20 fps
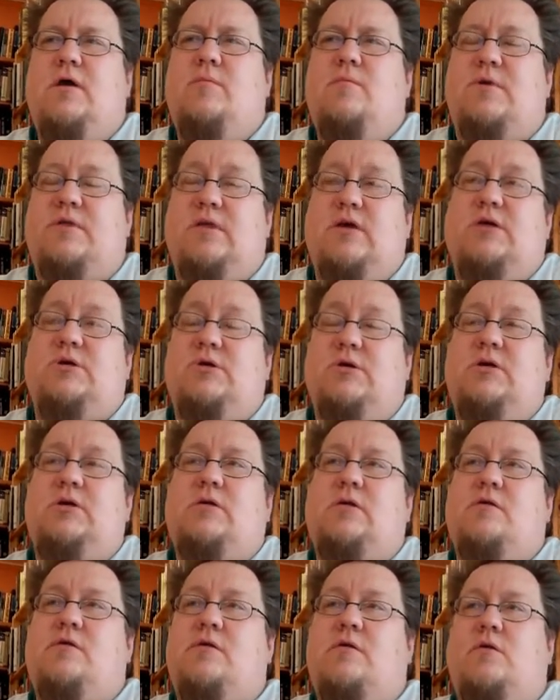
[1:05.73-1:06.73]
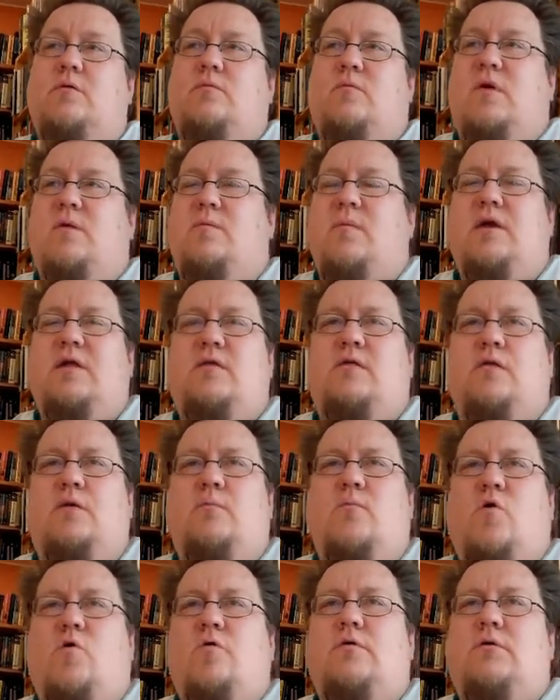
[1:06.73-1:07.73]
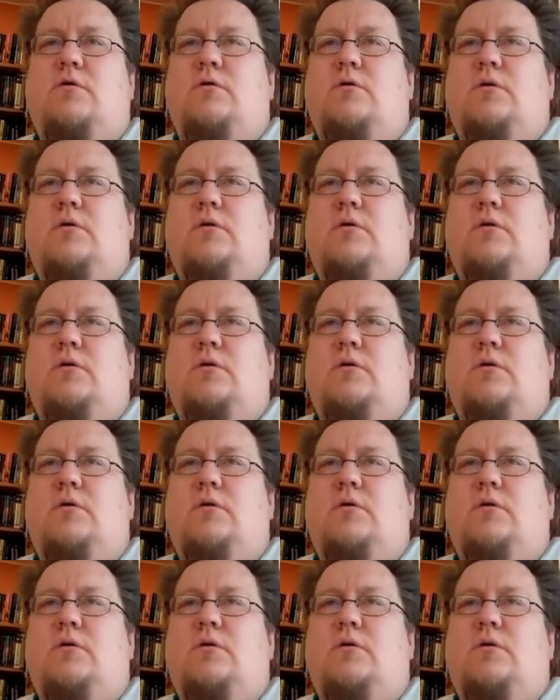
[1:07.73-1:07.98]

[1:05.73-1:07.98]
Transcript: But yeah, she's considered to be a mainstream author,